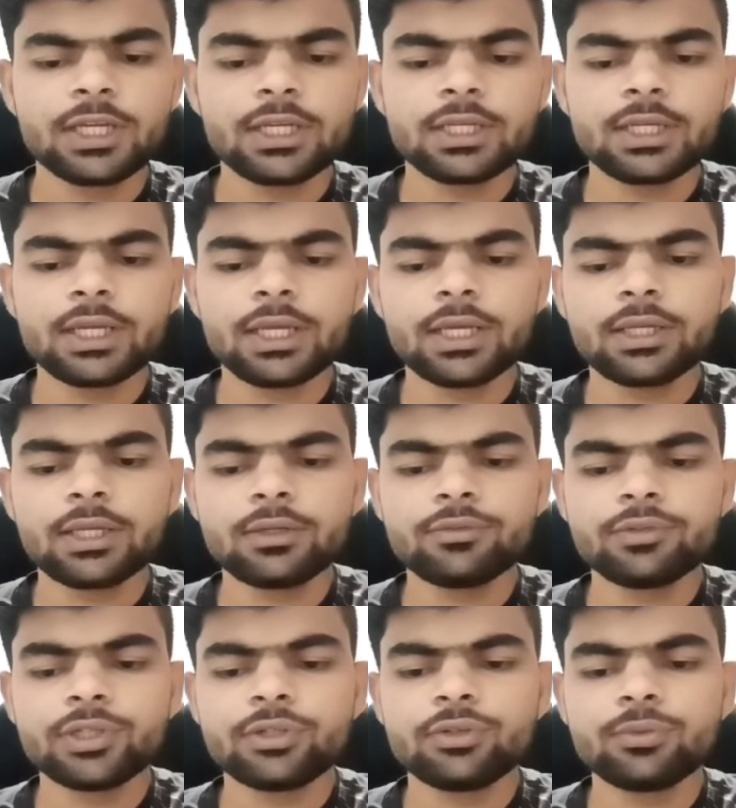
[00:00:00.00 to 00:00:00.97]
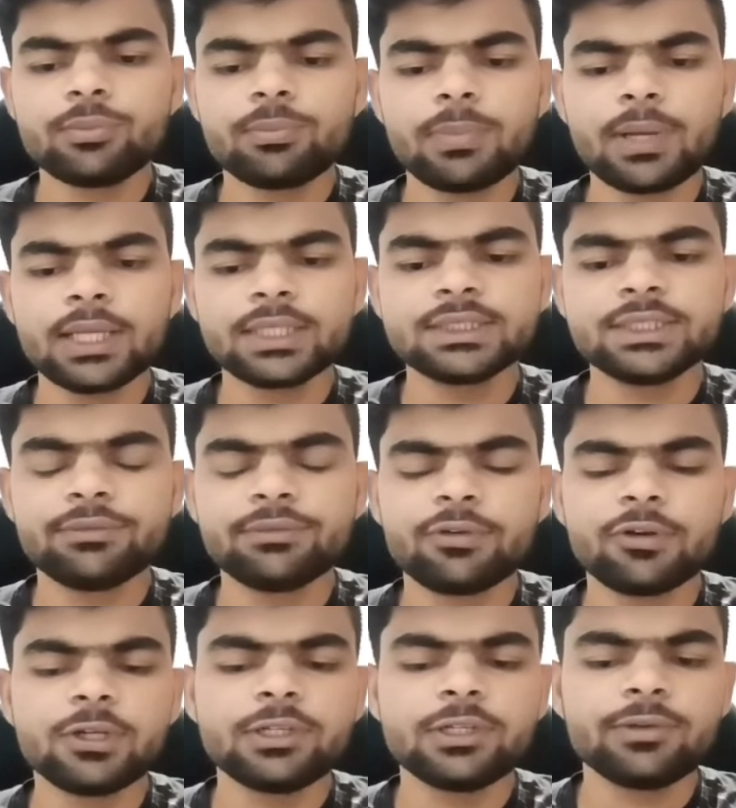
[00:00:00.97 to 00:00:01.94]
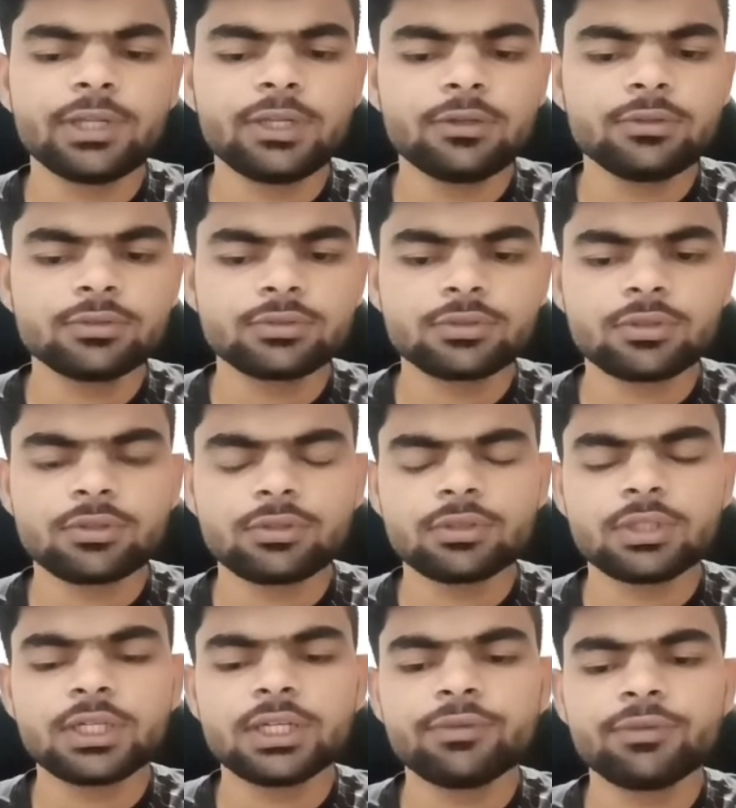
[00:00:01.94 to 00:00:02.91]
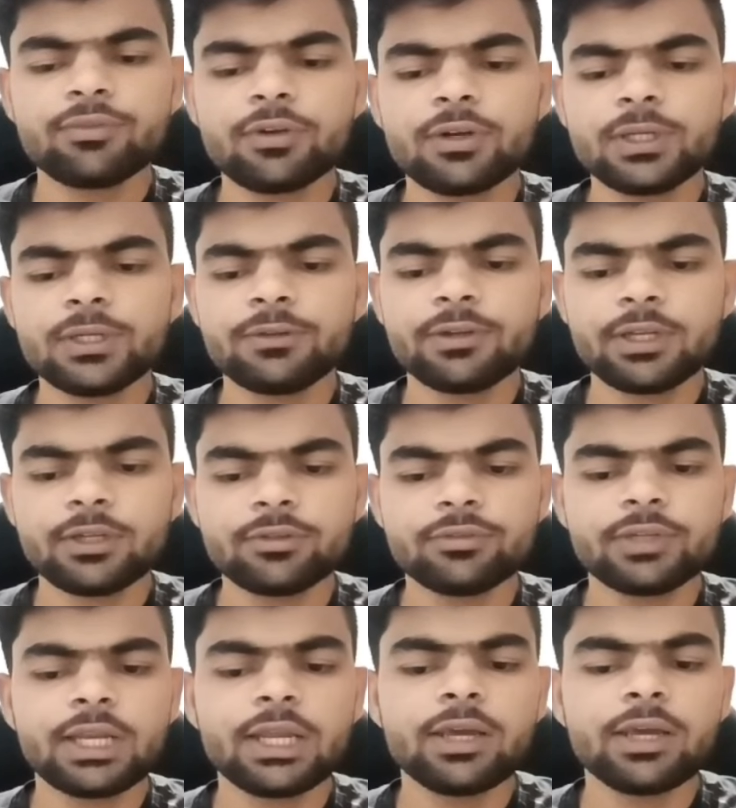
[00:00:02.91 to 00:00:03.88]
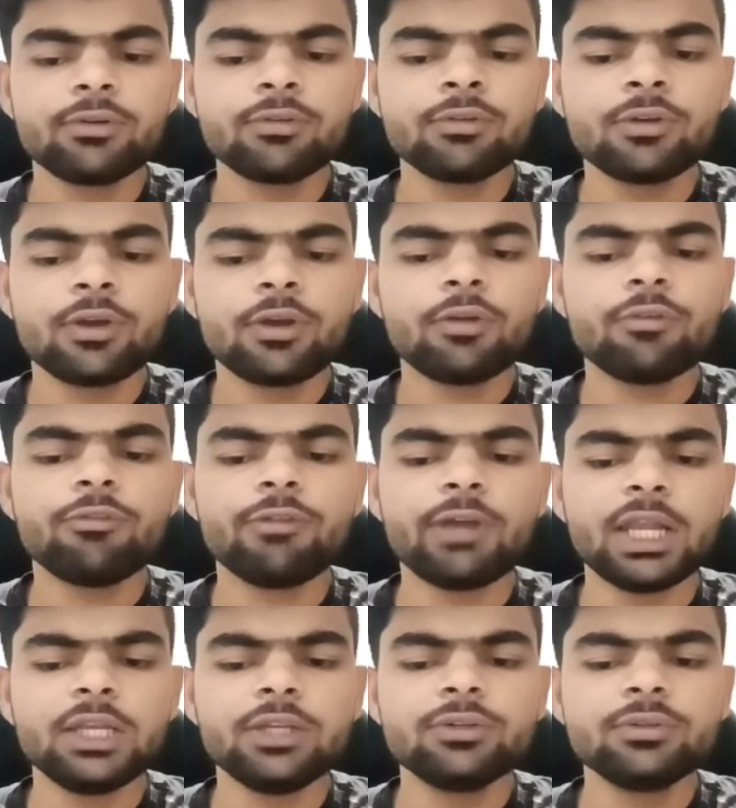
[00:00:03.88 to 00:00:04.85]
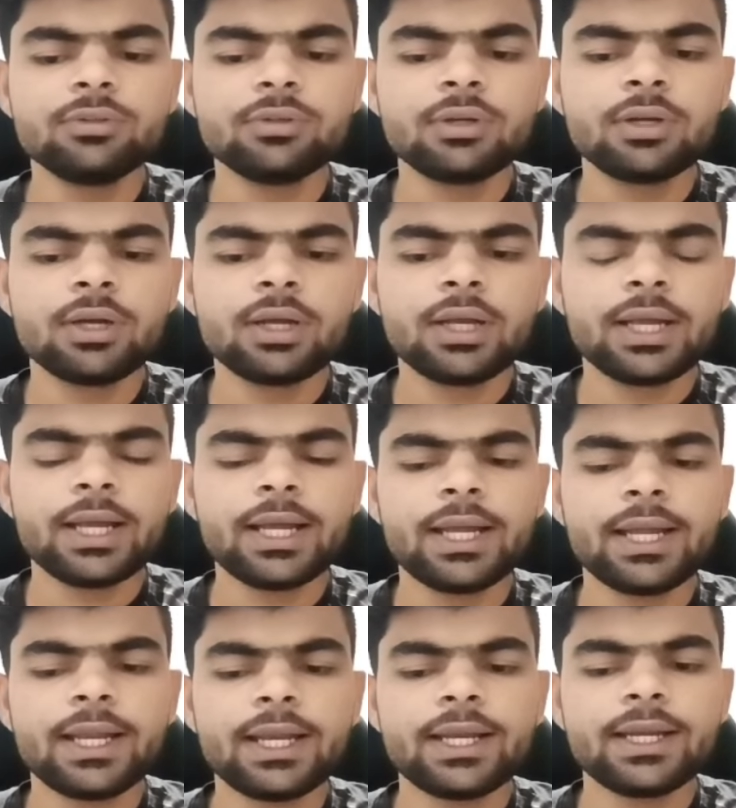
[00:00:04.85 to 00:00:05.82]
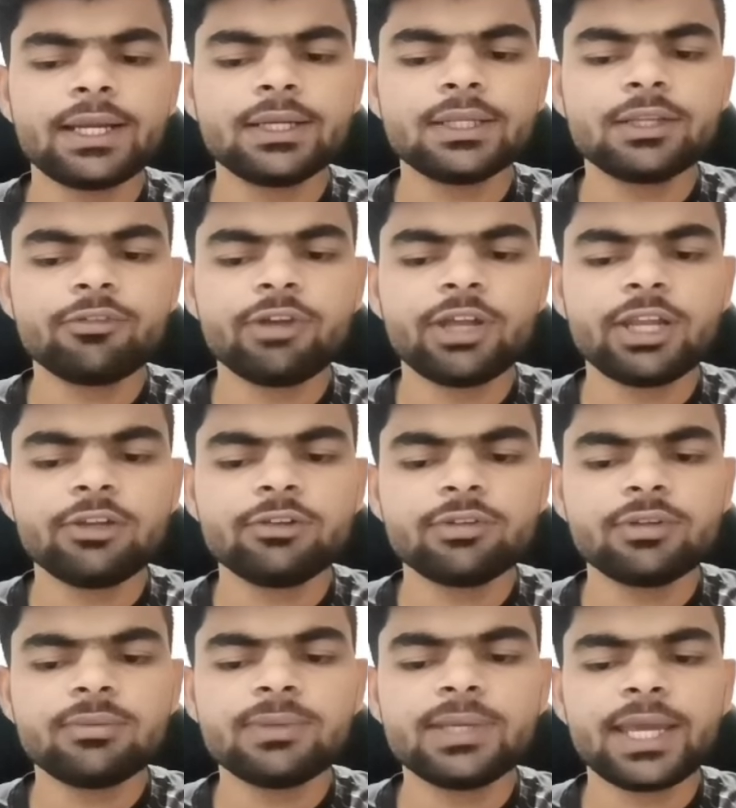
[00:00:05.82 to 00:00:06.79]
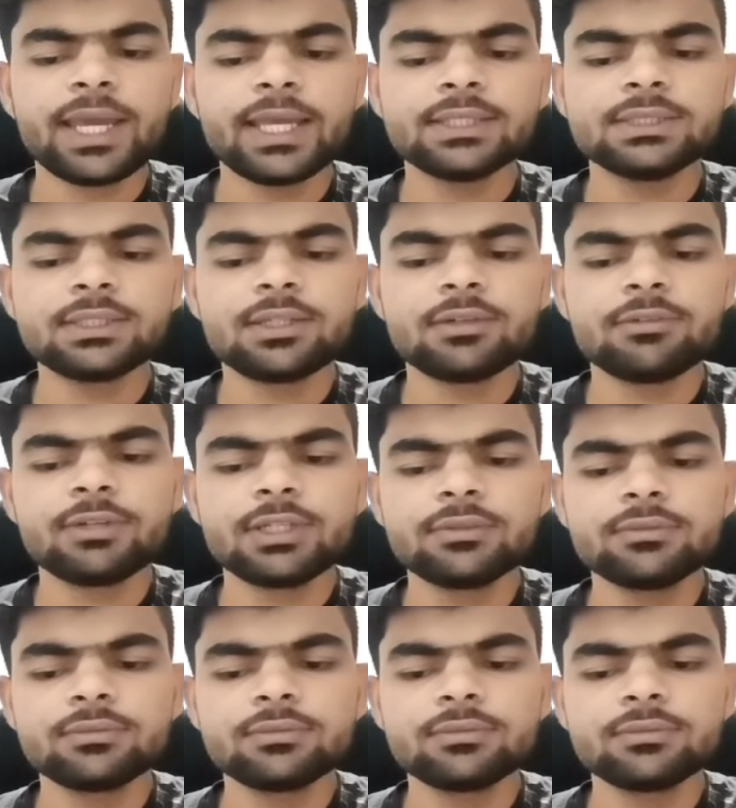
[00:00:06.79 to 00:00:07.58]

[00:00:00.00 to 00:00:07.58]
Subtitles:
Here we need to pass default value. So the default value will have value, and the value will be answer 1,